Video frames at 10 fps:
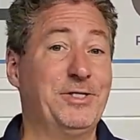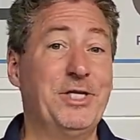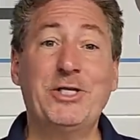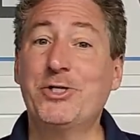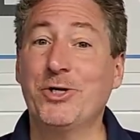
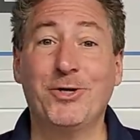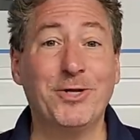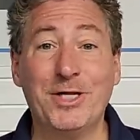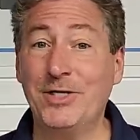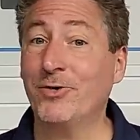
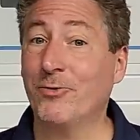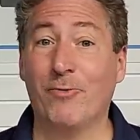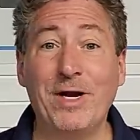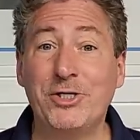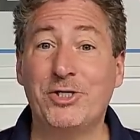digital
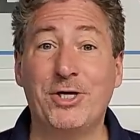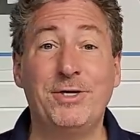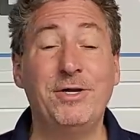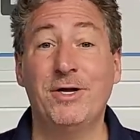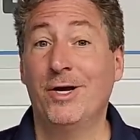
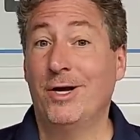integration,